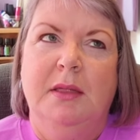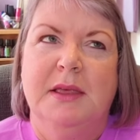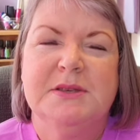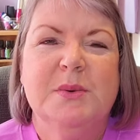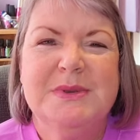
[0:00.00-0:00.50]

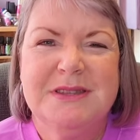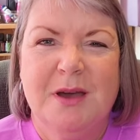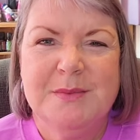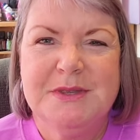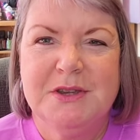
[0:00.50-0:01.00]
There's always
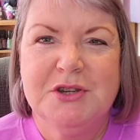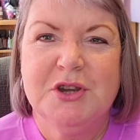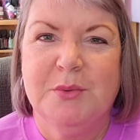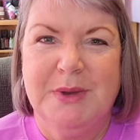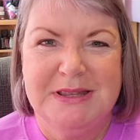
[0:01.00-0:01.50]
times in a
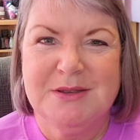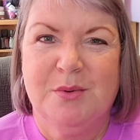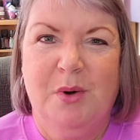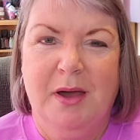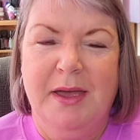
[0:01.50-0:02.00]
show when it's
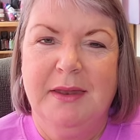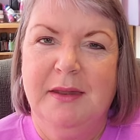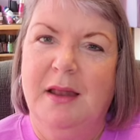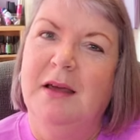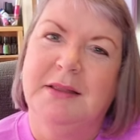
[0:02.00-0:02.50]
quiet and
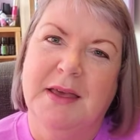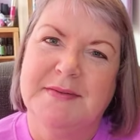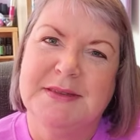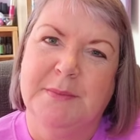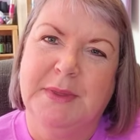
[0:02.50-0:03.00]
I like to have
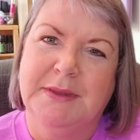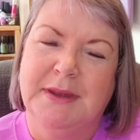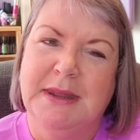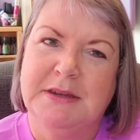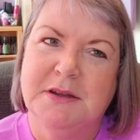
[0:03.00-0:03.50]
something to
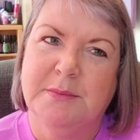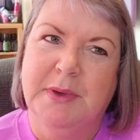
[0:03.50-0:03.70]
knit on,